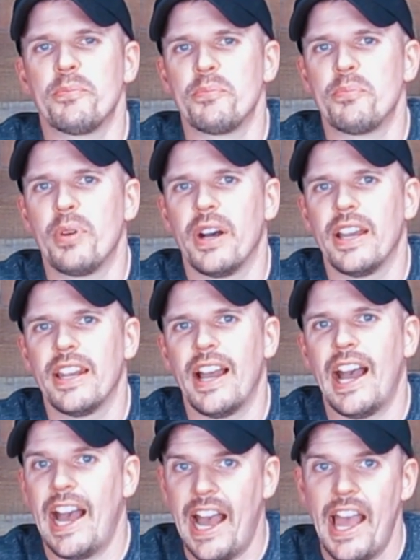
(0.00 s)
But
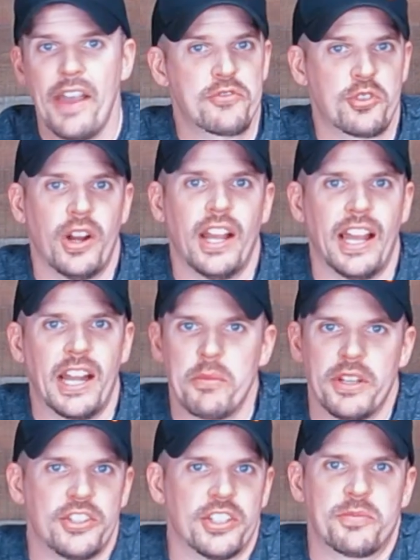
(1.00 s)
I have tried. I
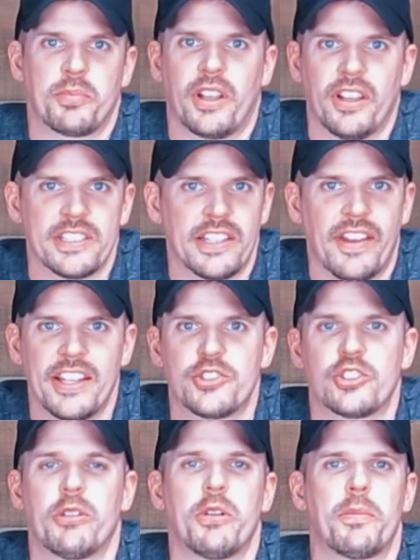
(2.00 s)
mean, just because I've had
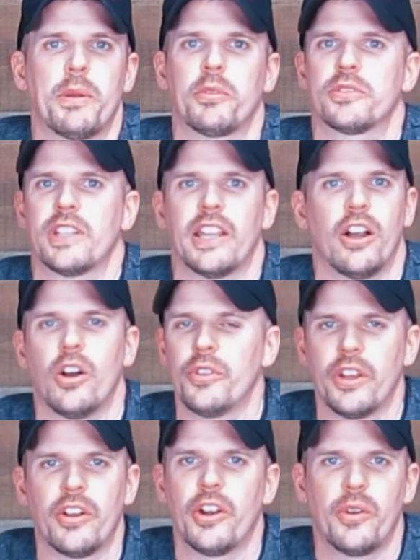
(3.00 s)
so many people say, oh,
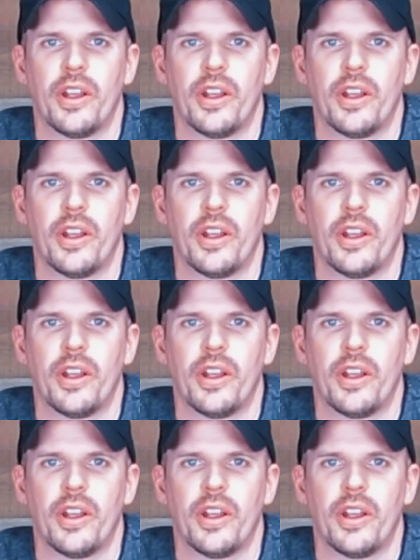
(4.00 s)
no,